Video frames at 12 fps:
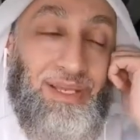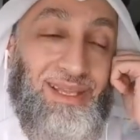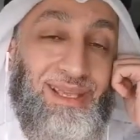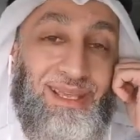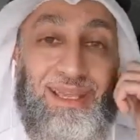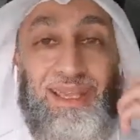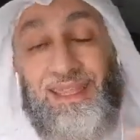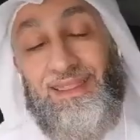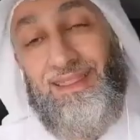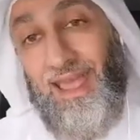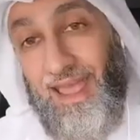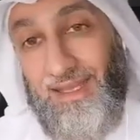But
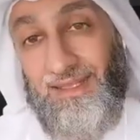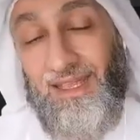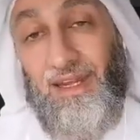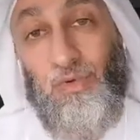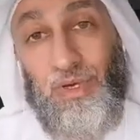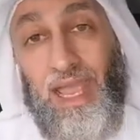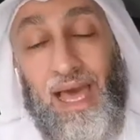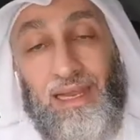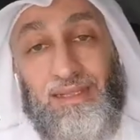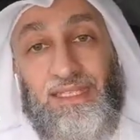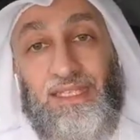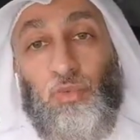in the end, in
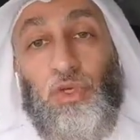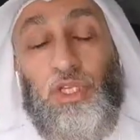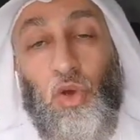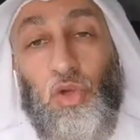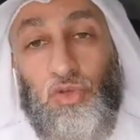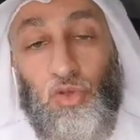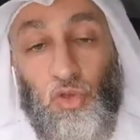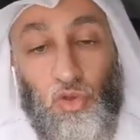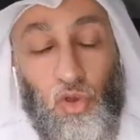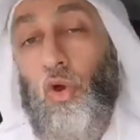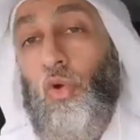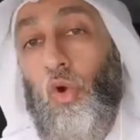reality, we
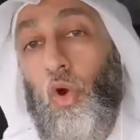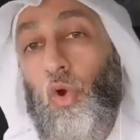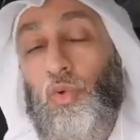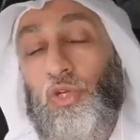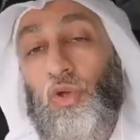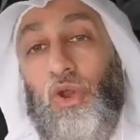don't go or